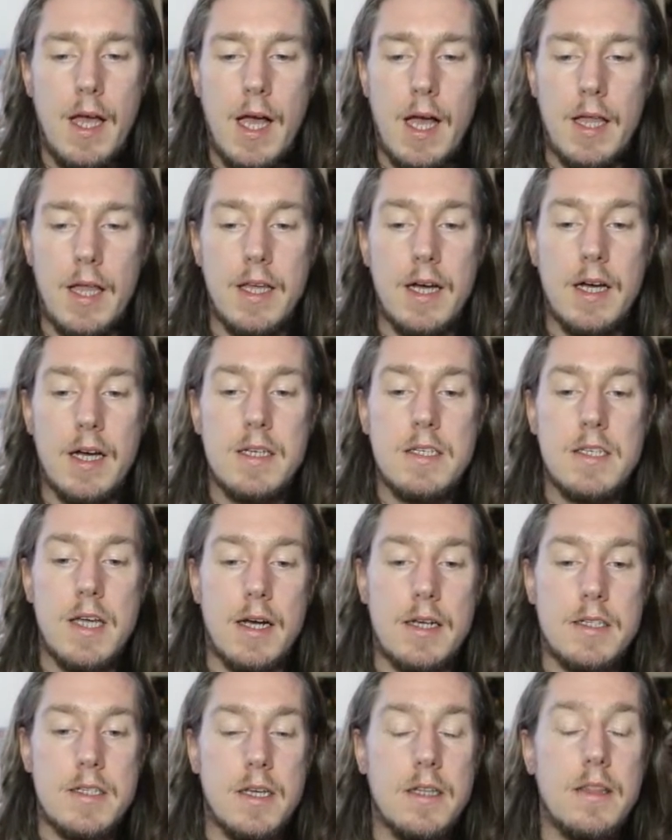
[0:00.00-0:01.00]
the eyes
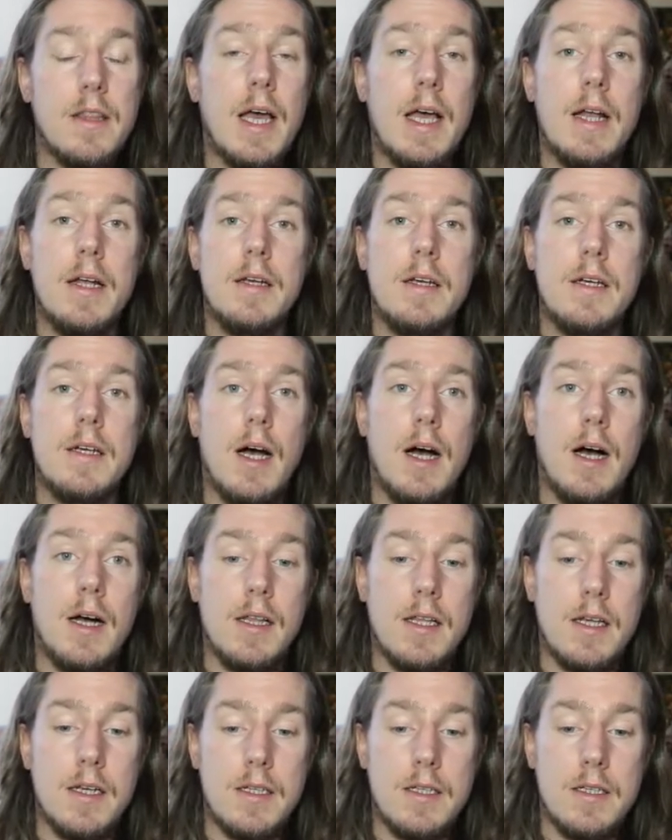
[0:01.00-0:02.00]
actor then
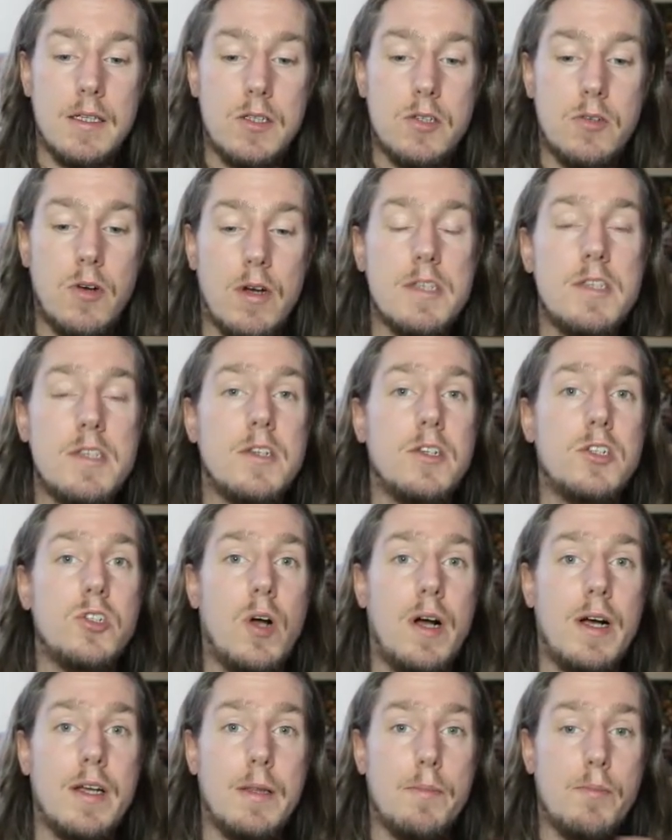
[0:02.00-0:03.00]
tries to
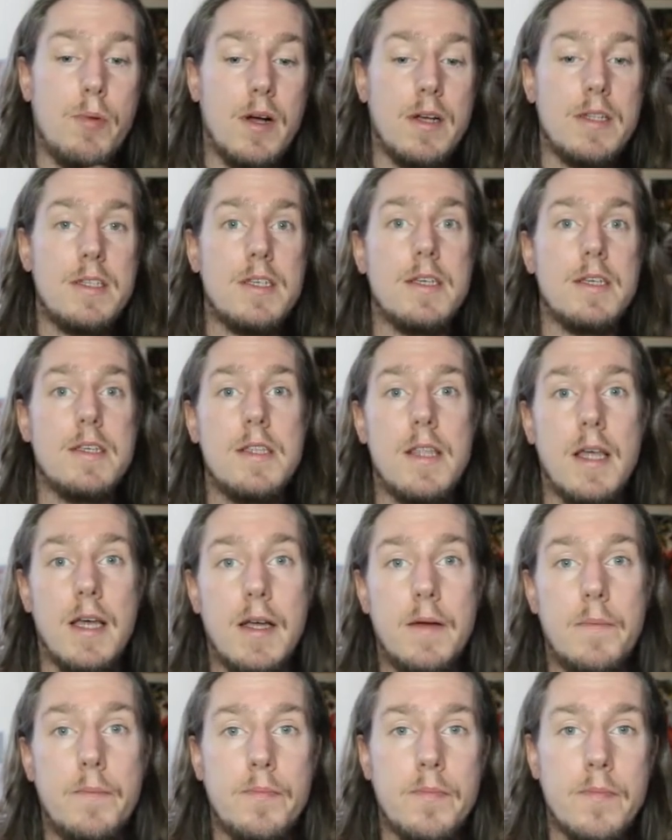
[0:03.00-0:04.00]
track the brightest thing.
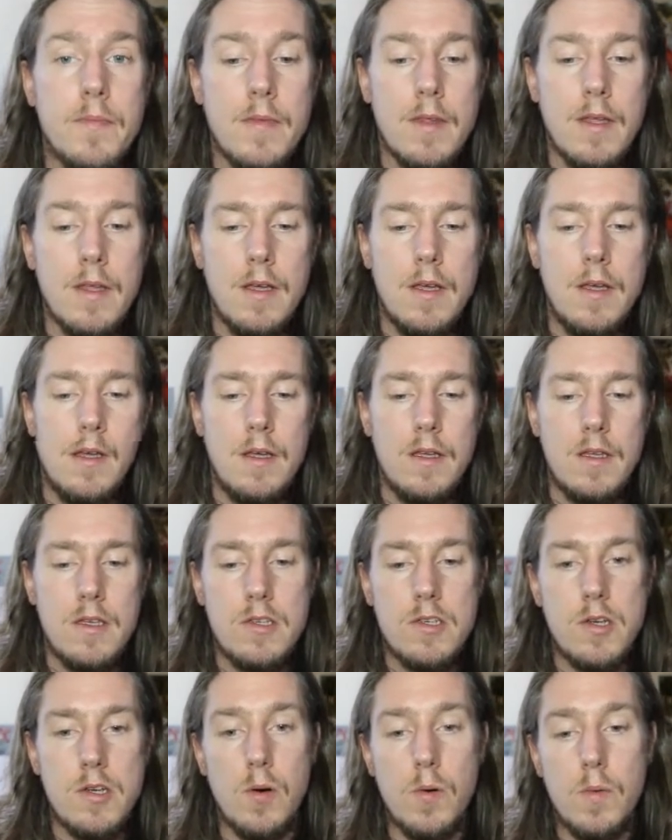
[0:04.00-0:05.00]

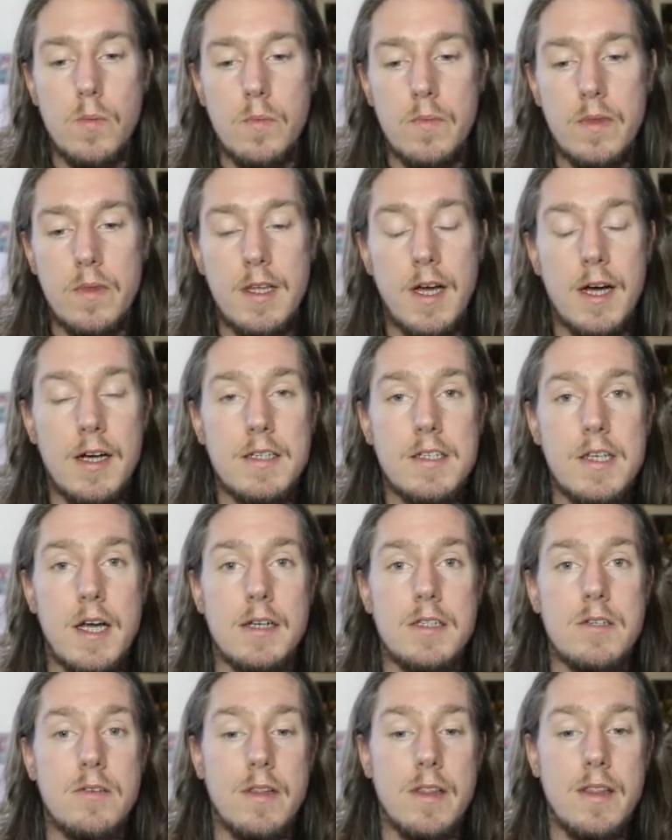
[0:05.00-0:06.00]
So the eyes
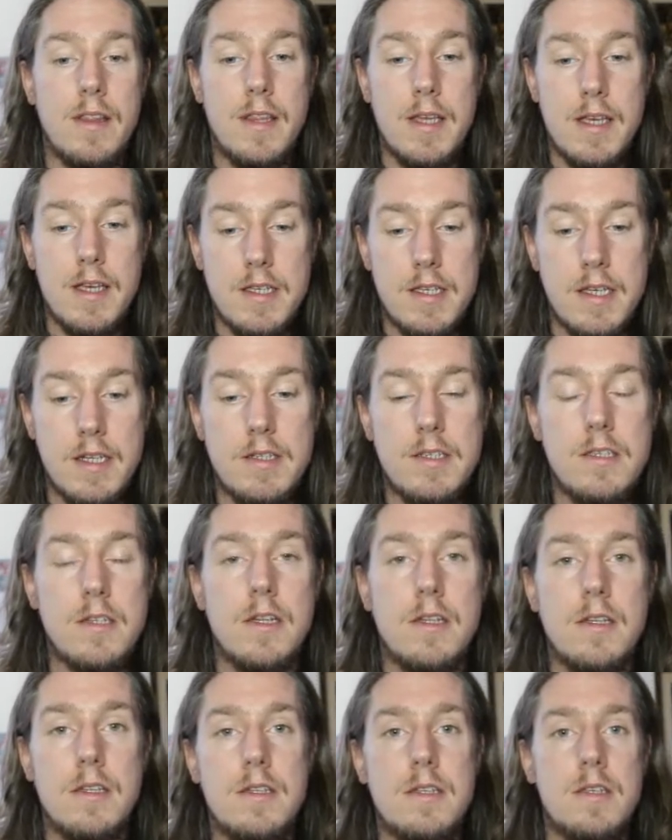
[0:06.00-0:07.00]
actor in this
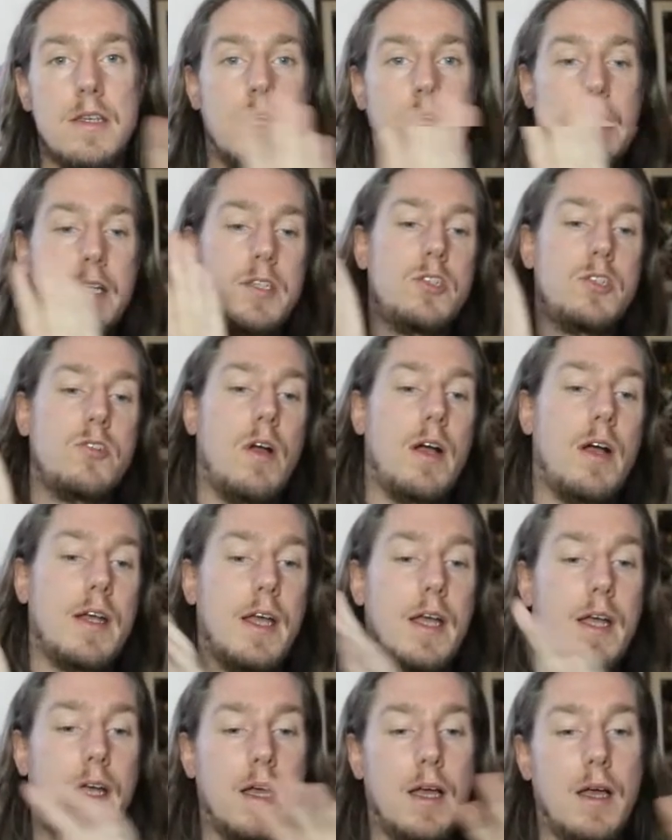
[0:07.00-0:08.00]
instance is
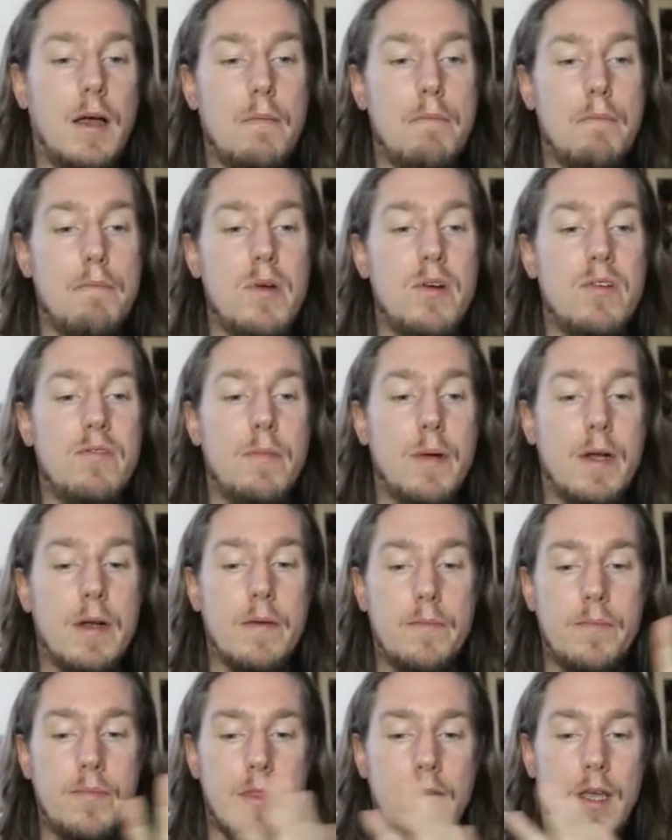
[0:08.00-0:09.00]
tracking movement,
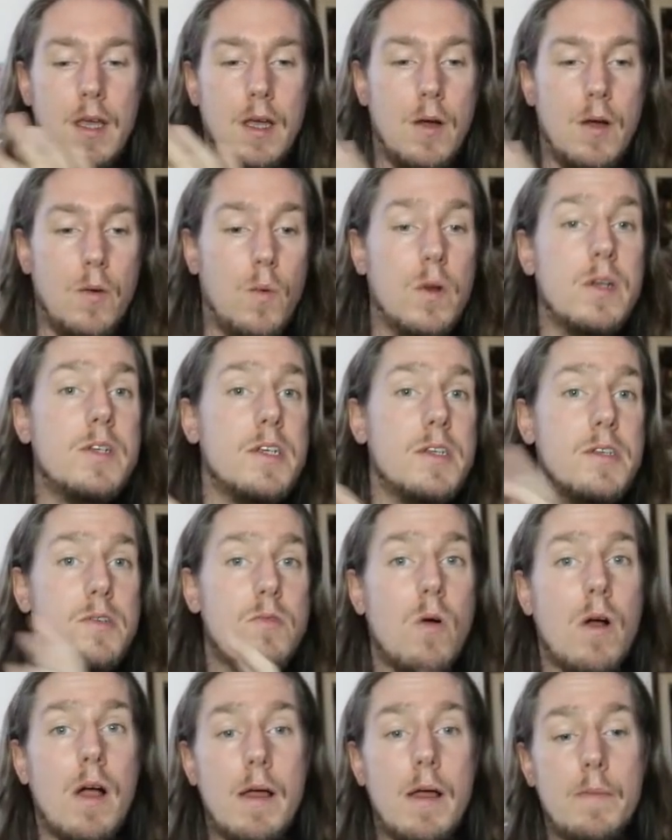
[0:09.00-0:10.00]
which is
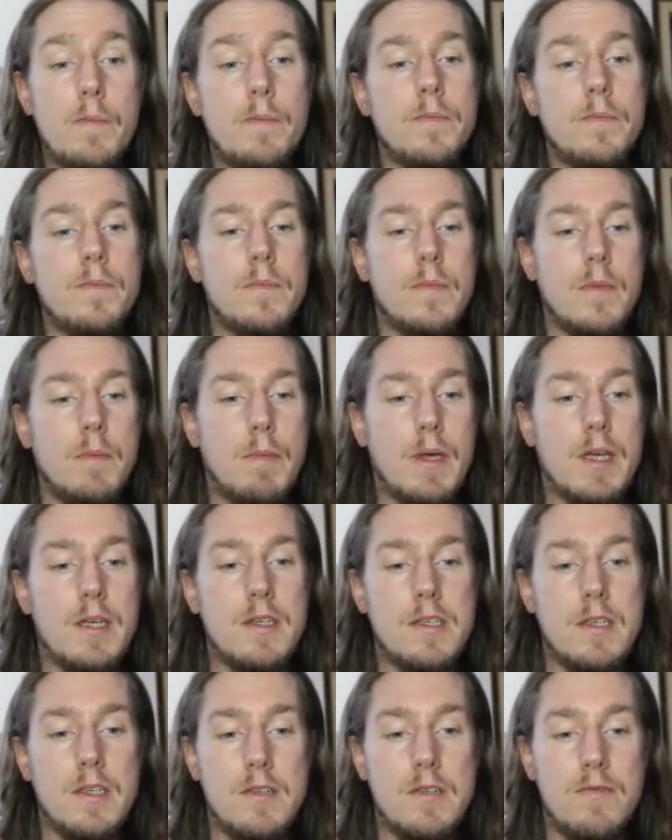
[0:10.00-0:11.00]
great because
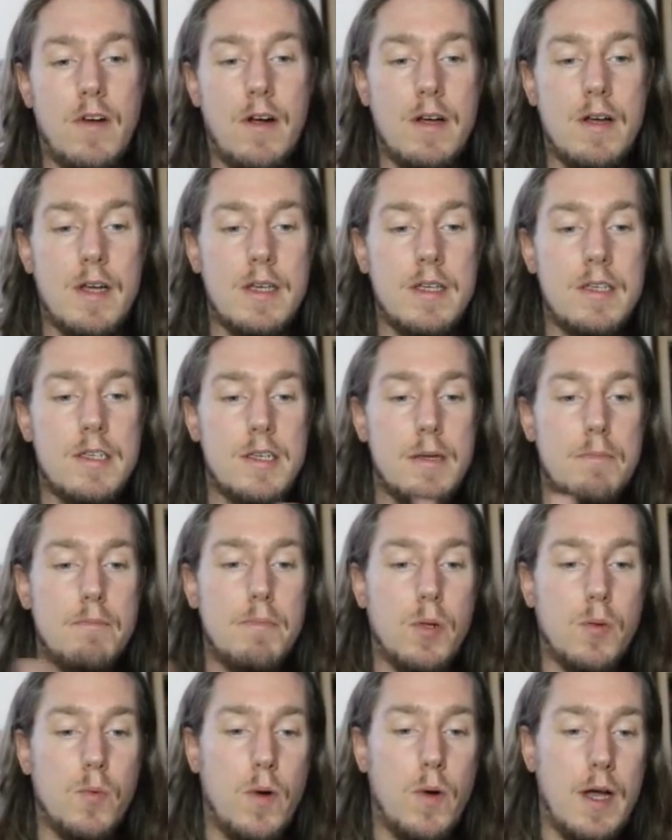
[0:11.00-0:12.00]
it's a very
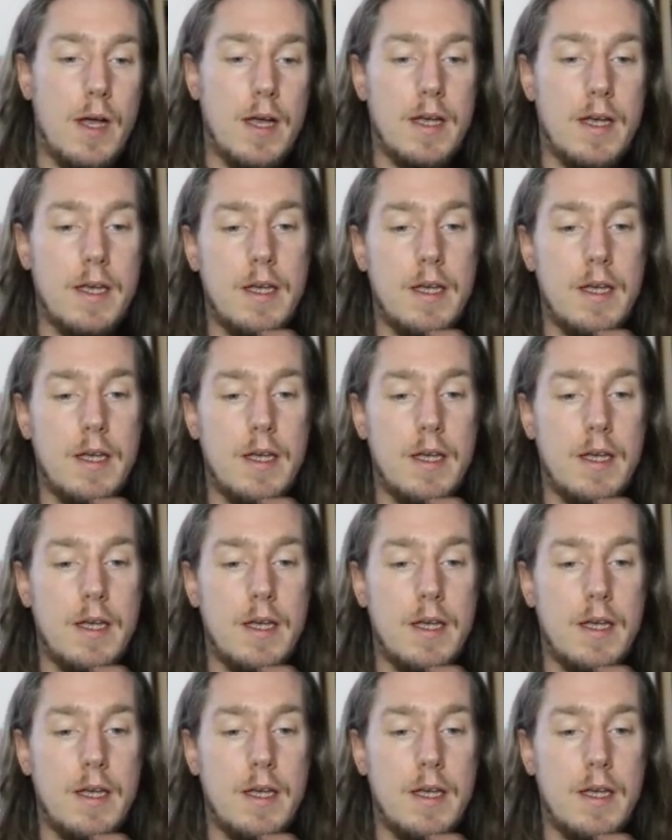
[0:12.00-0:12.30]
simple way